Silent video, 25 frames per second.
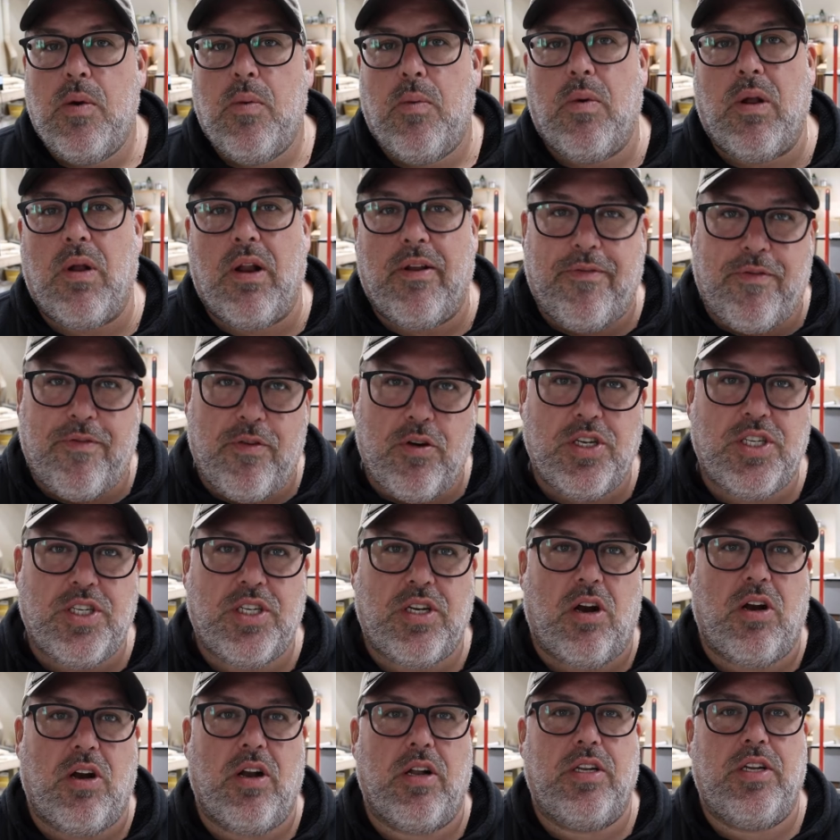When I first
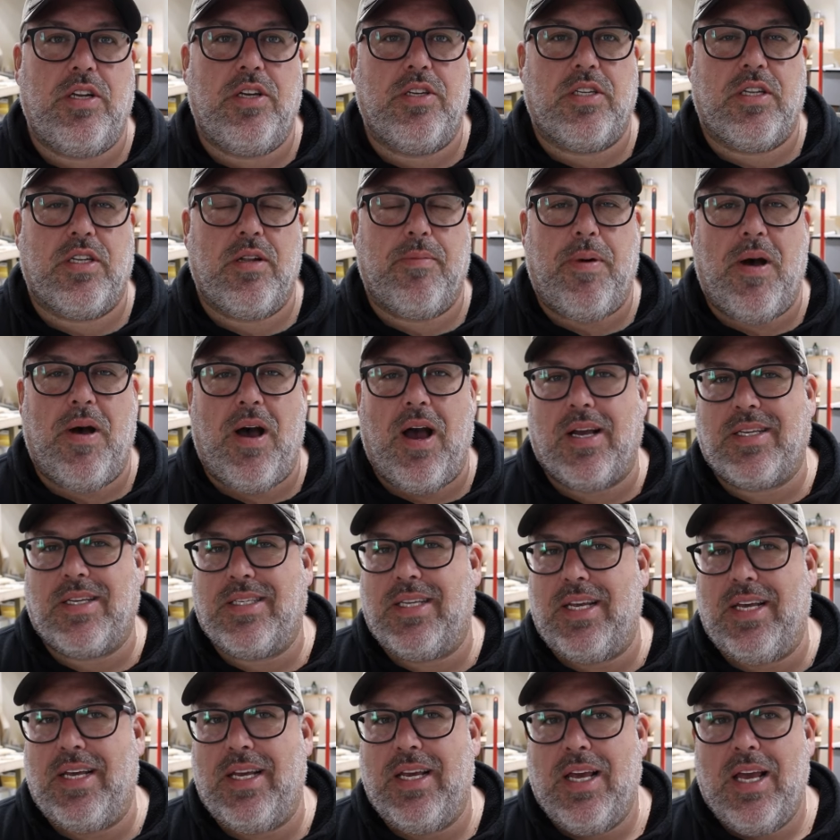started using
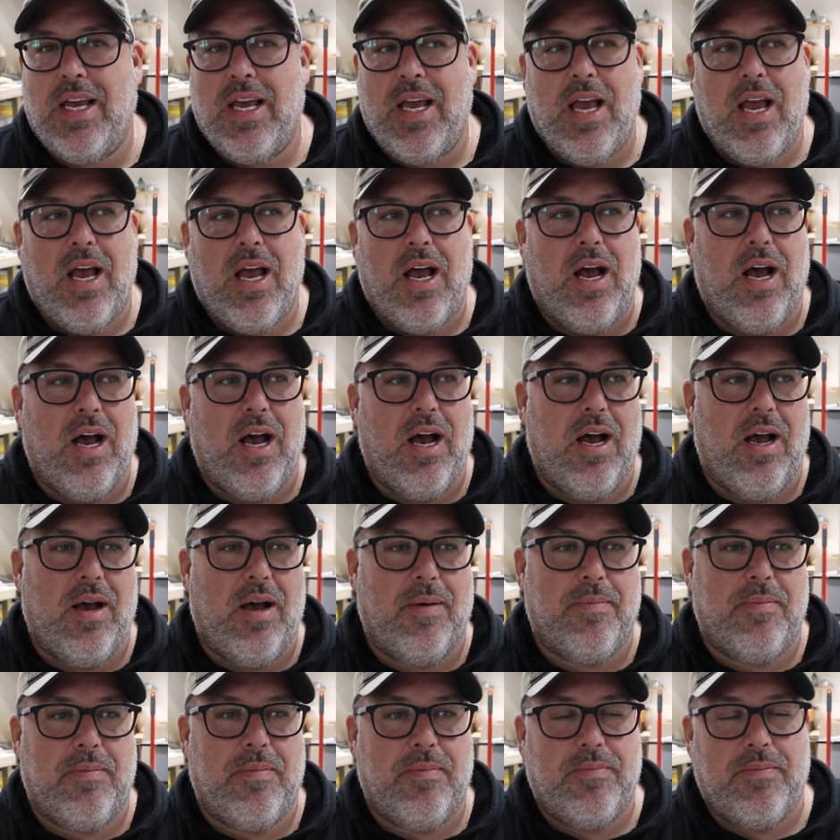epoxy,
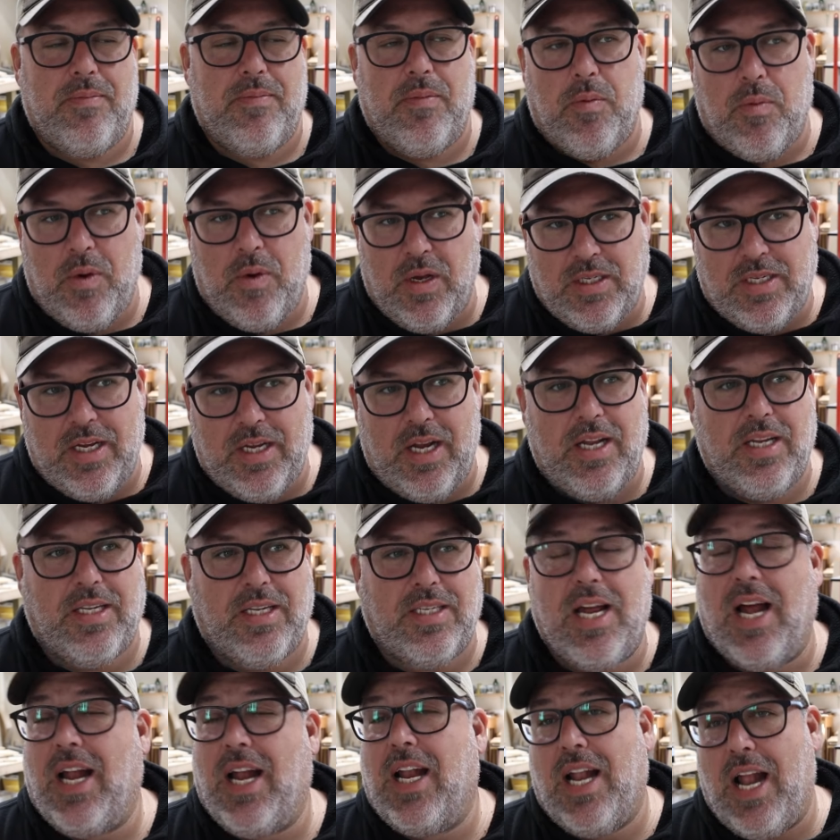um, once I
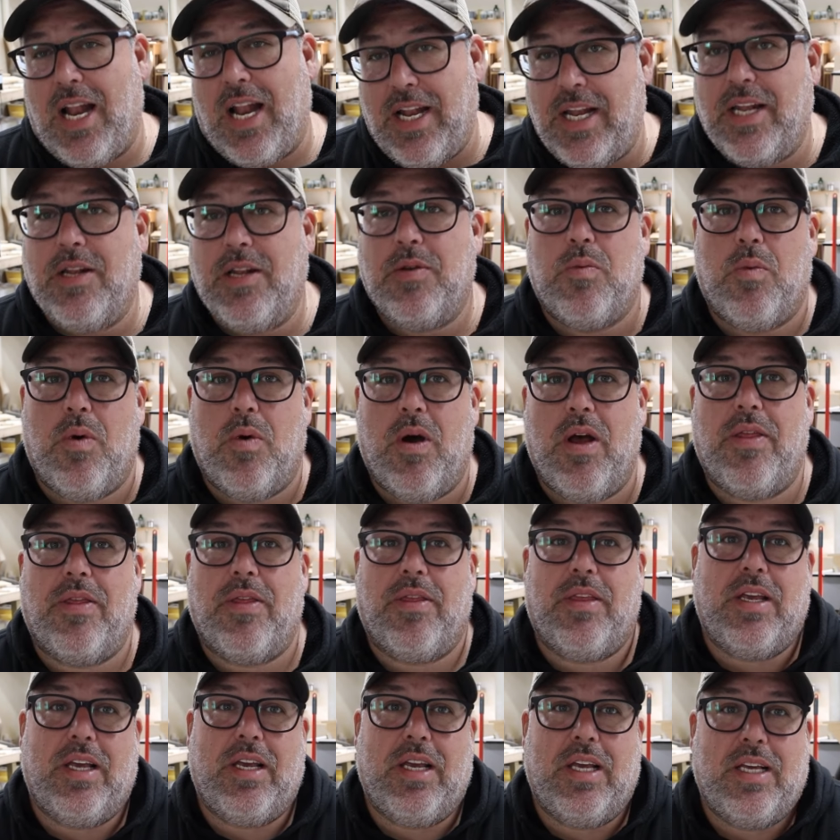decided I didn't
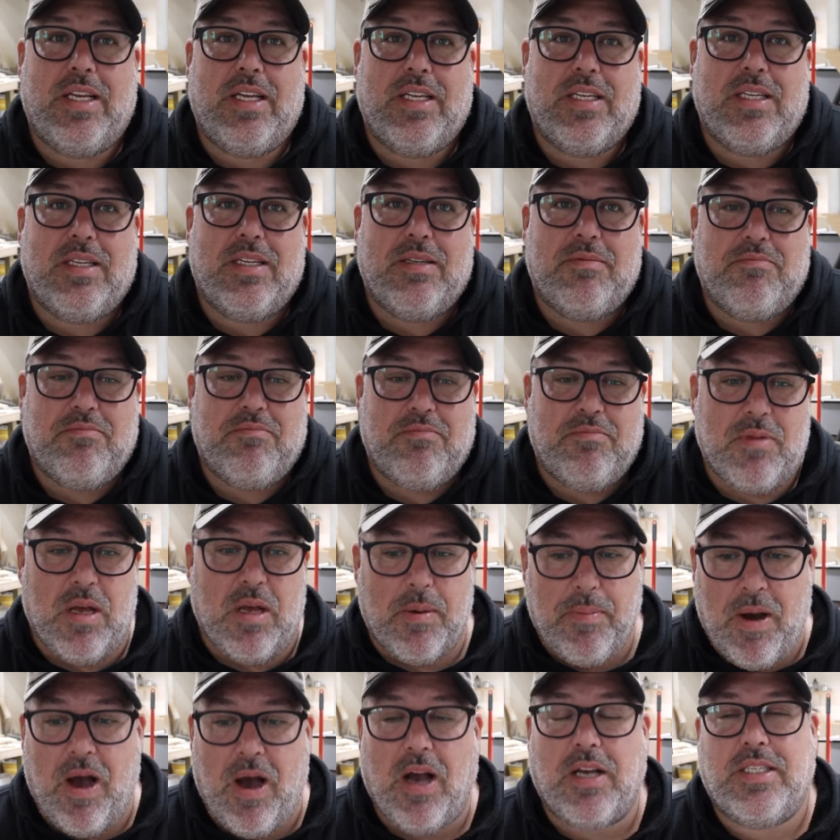want the
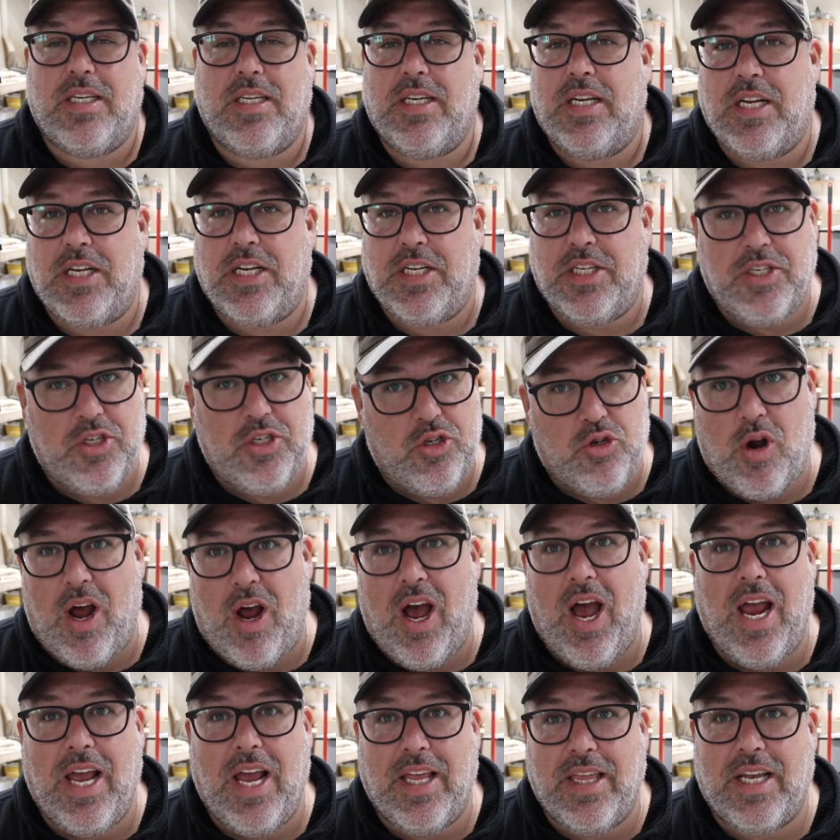epoxy just
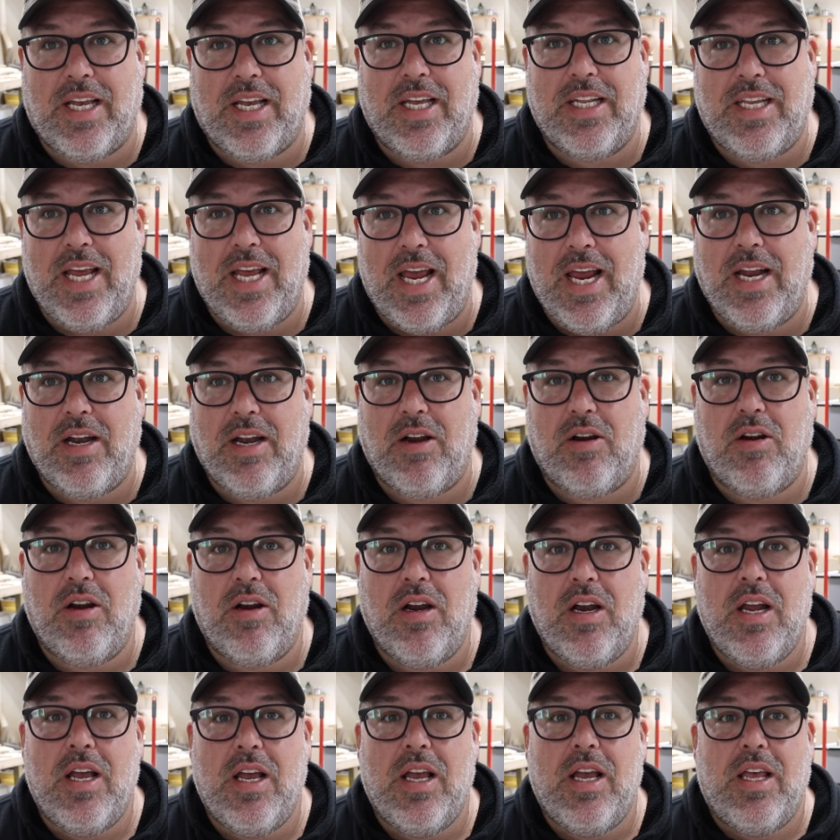dry in the
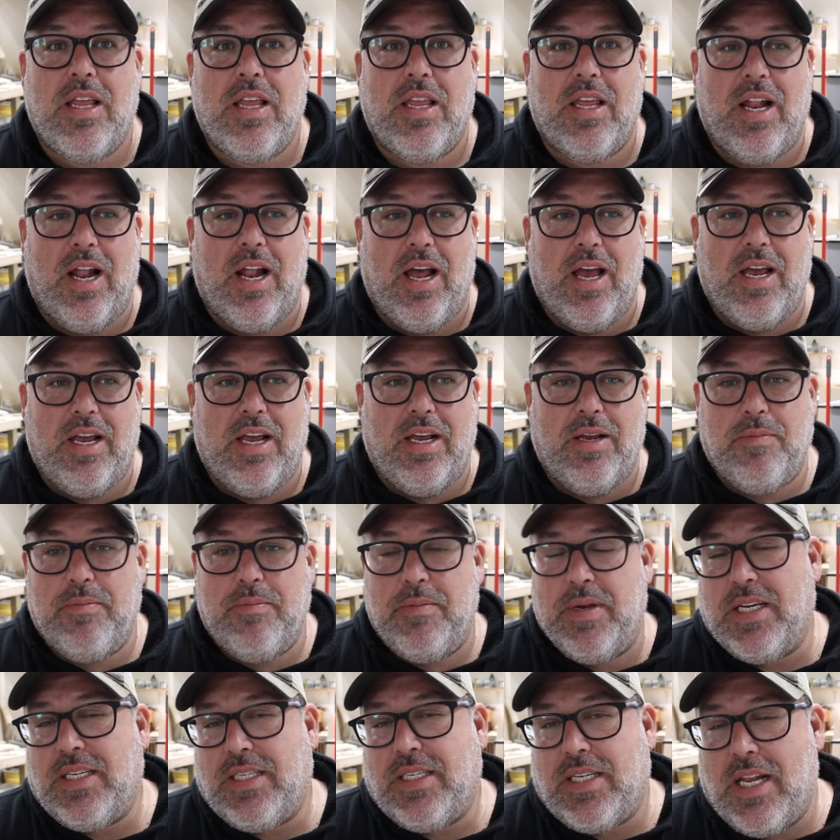container that I
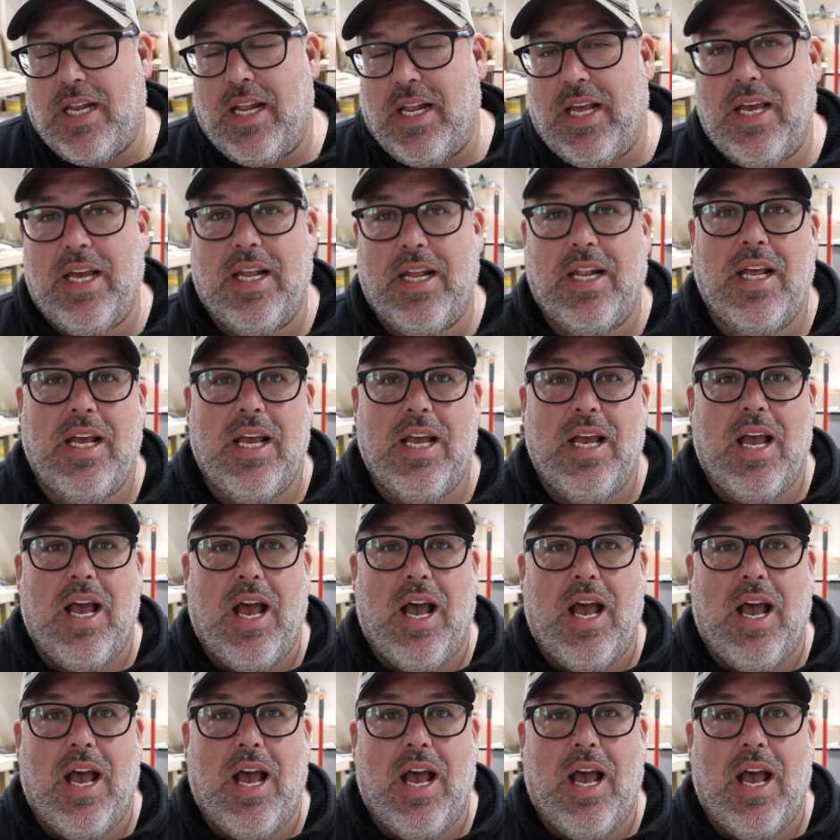mixed it in,